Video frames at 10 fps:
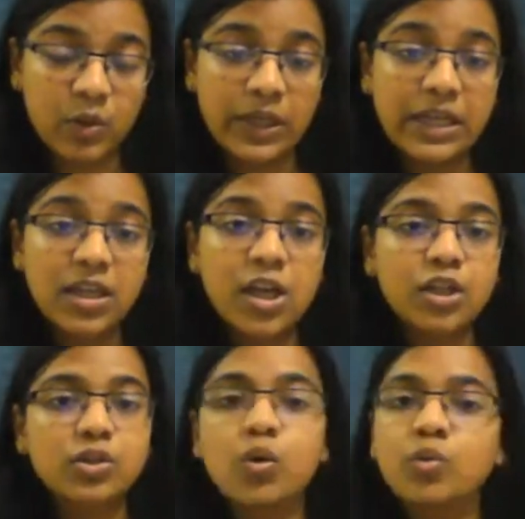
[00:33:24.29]
Okay,
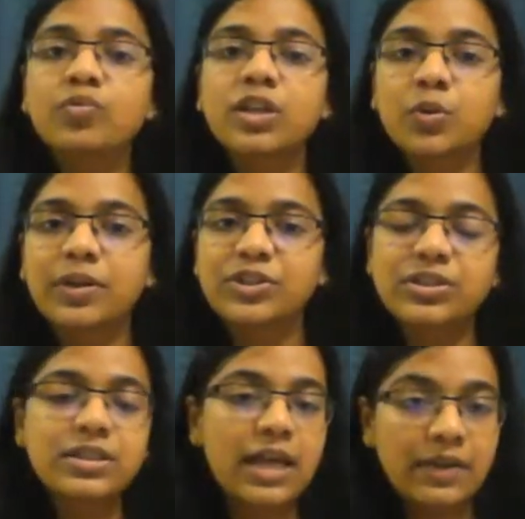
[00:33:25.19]
the homework
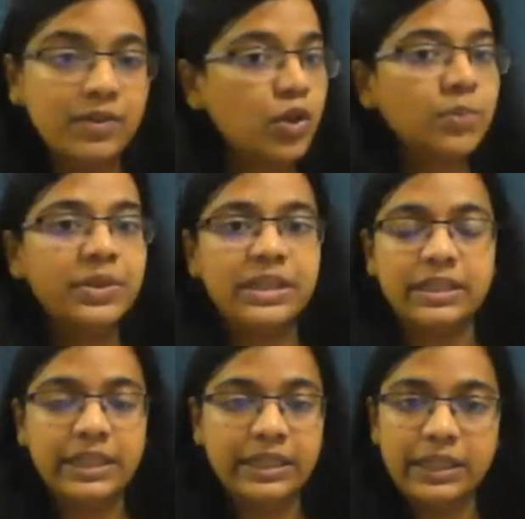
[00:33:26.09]
questions, I will not be
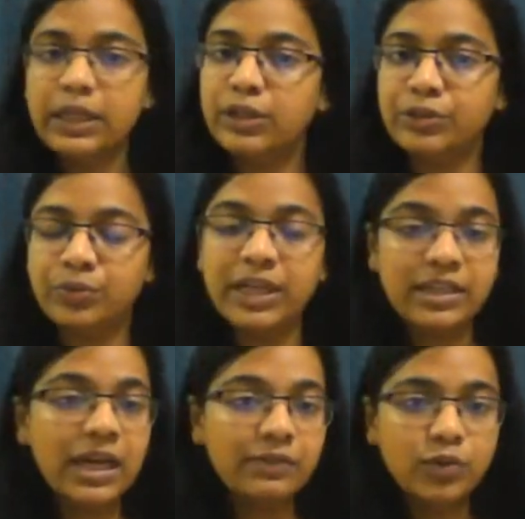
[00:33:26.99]
dictating it to you,
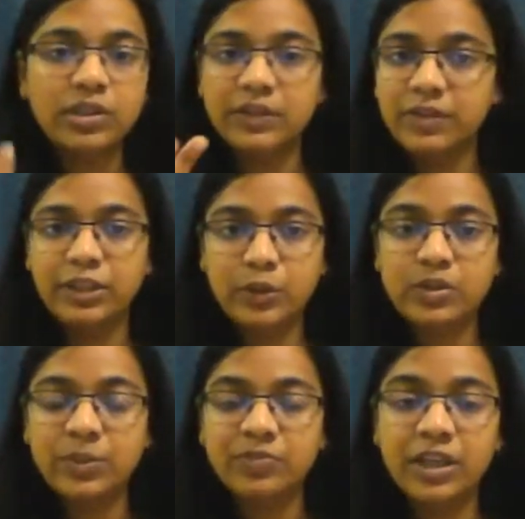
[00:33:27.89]
right? I have to give it to
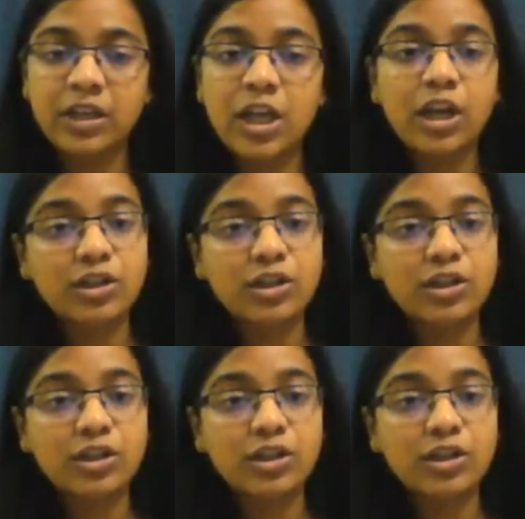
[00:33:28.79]
you somewhere.